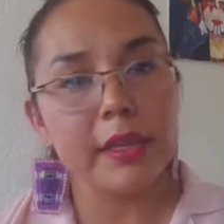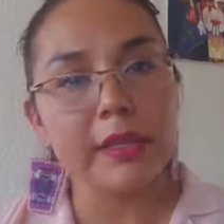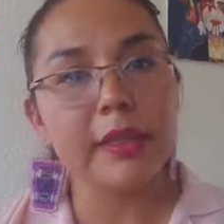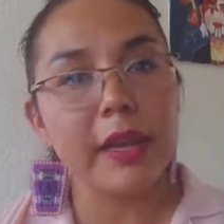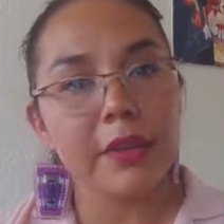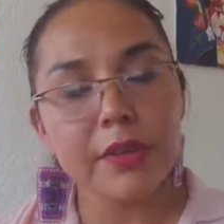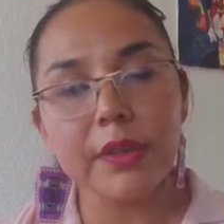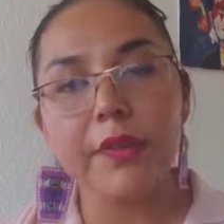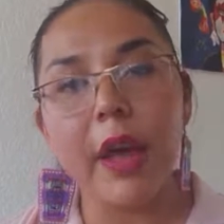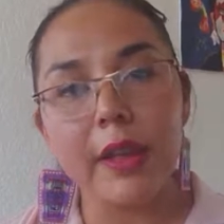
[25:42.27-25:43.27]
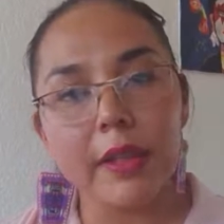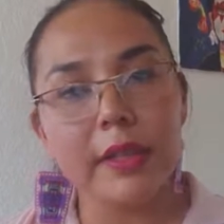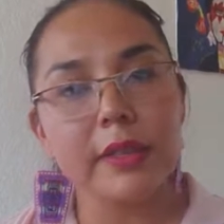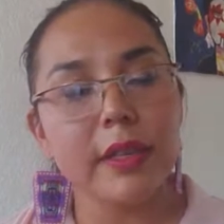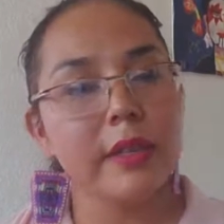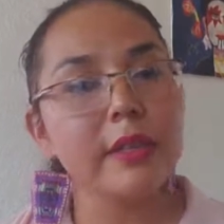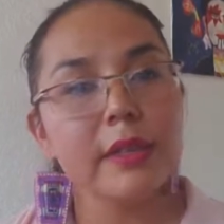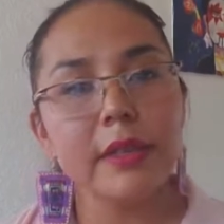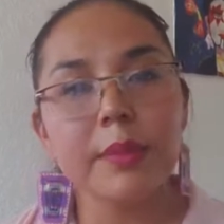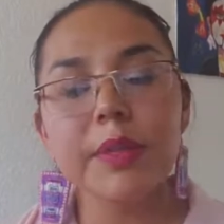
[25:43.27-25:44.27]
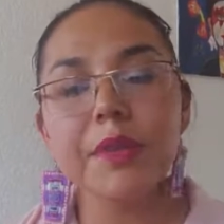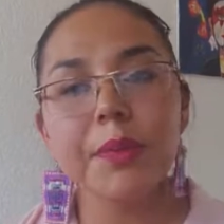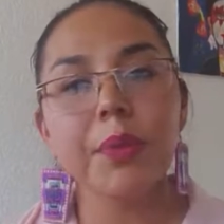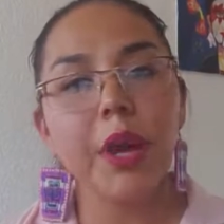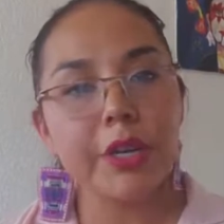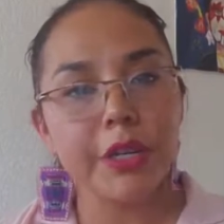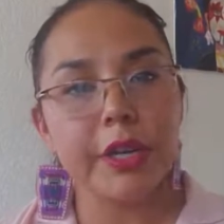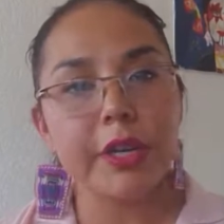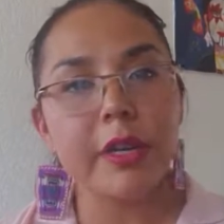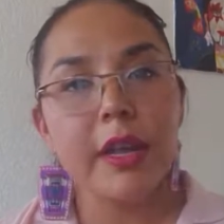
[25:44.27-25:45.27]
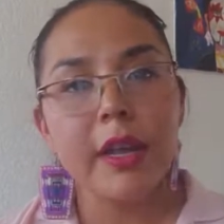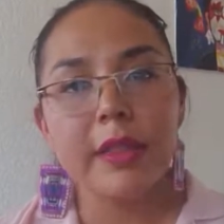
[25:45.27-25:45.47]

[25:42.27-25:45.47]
these cycles of violence and these systems of oppression